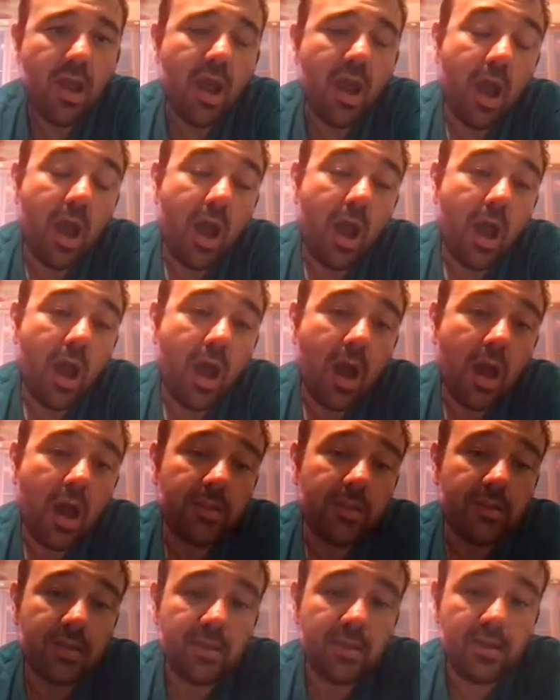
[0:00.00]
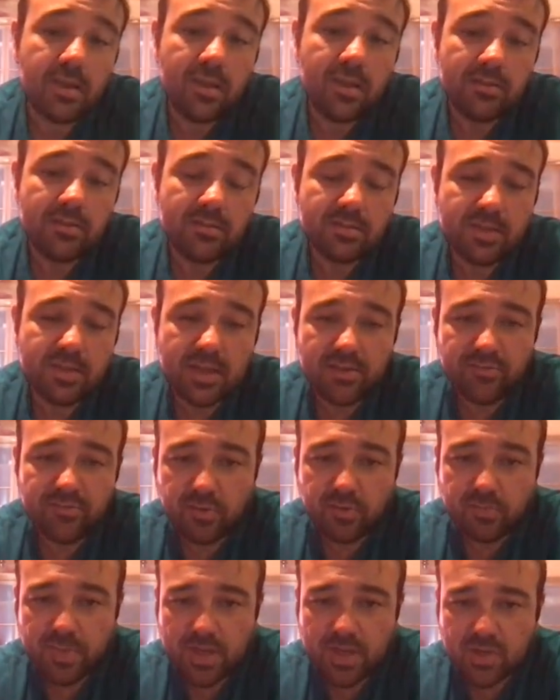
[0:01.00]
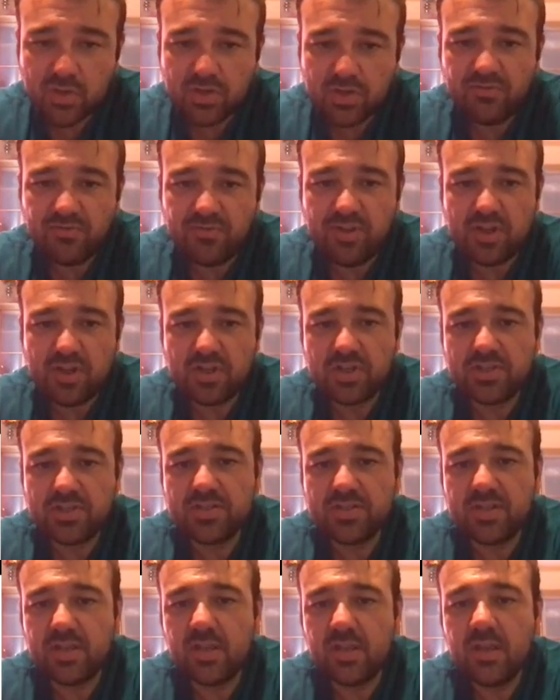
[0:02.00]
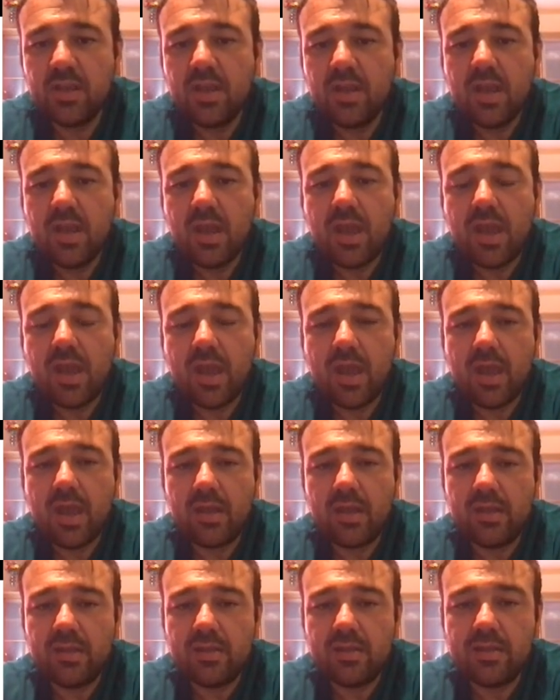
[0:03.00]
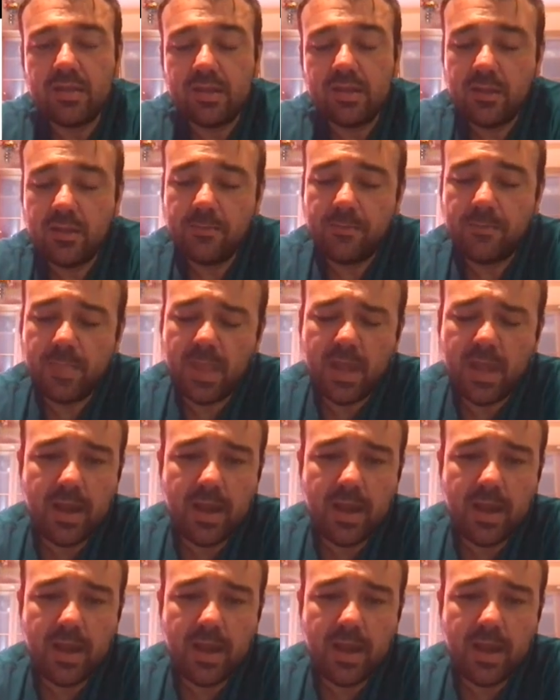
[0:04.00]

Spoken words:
the star formation efficiency, and the